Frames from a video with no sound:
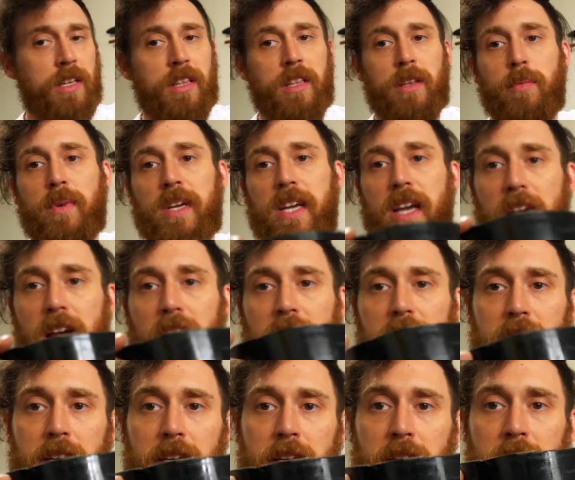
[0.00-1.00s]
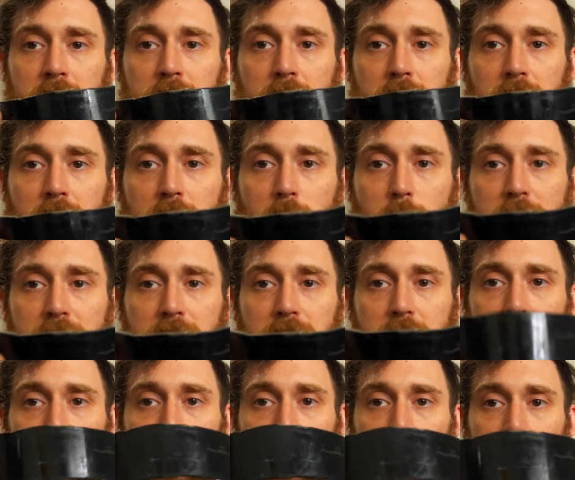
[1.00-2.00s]
Then we got a quick
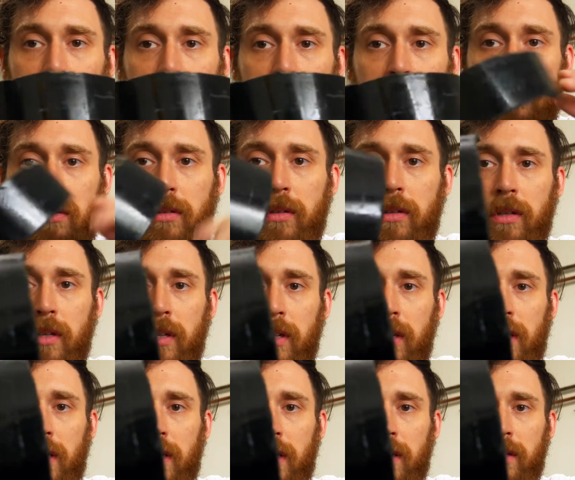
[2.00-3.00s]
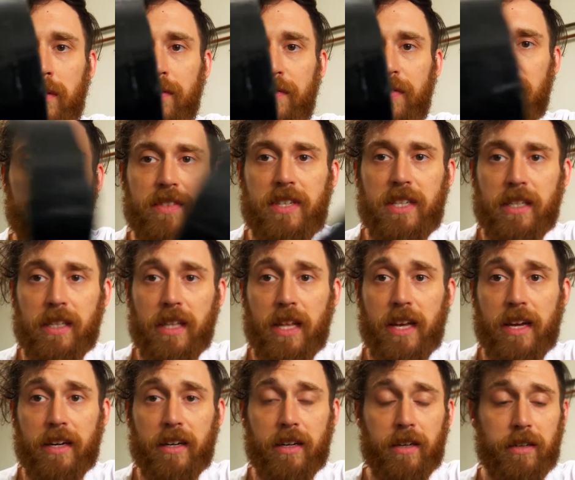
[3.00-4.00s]
little fifteen
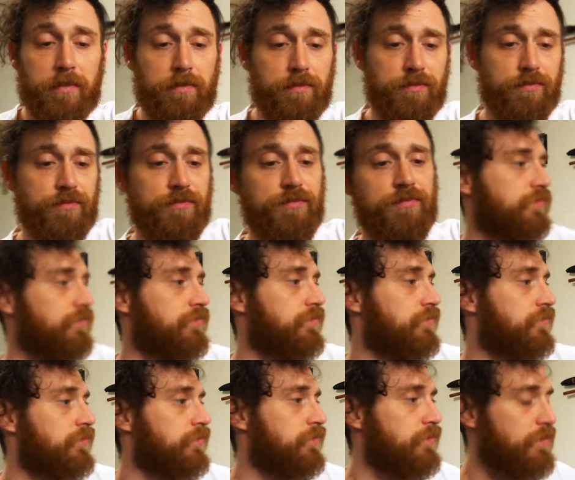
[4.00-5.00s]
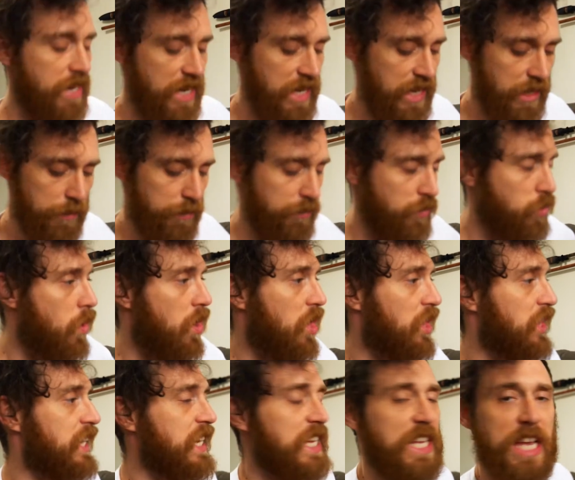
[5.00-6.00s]
layer medium
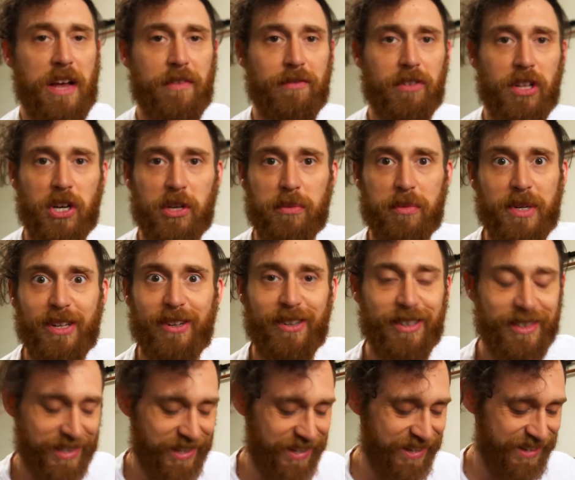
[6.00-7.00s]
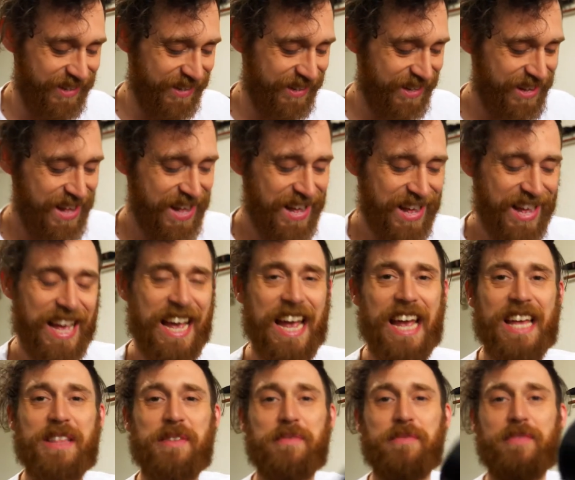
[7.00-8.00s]
quality Kevlar build.
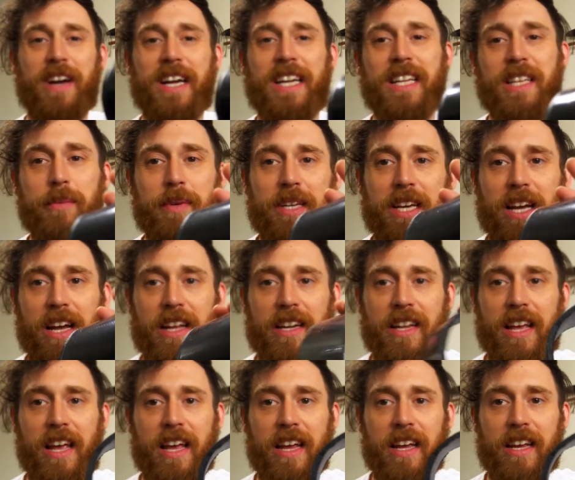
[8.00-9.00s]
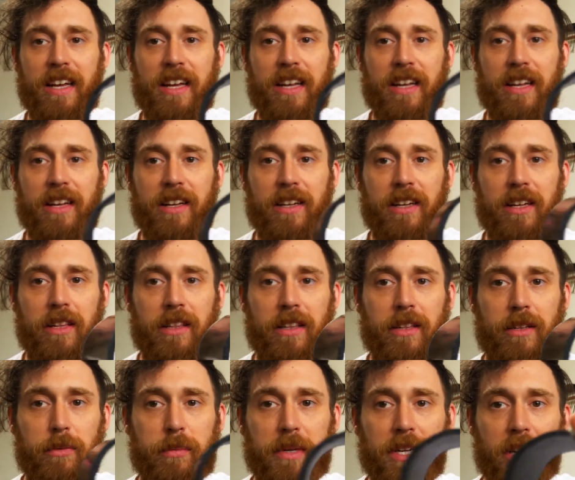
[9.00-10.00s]
And then finally we got a, uh, a
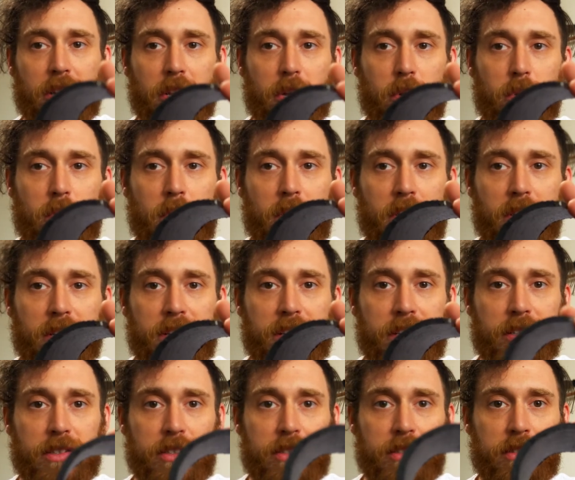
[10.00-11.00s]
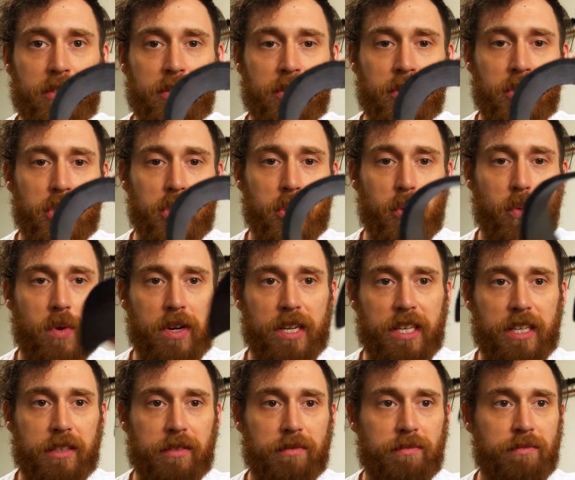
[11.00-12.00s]
little bit of low quality
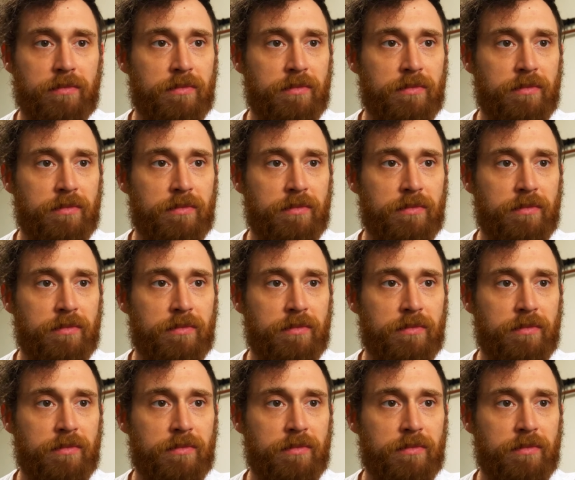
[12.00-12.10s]
twenty,